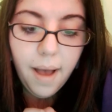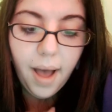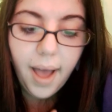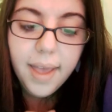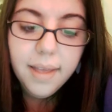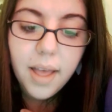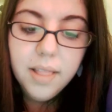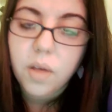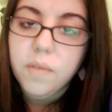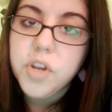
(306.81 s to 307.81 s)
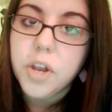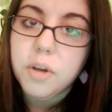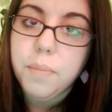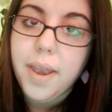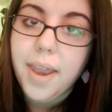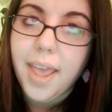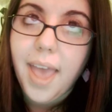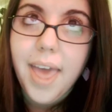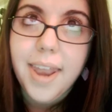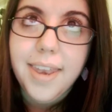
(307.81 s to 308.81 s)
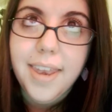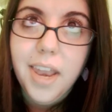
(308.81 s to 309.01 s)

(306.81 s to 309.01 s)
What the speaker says: I love gender bending, and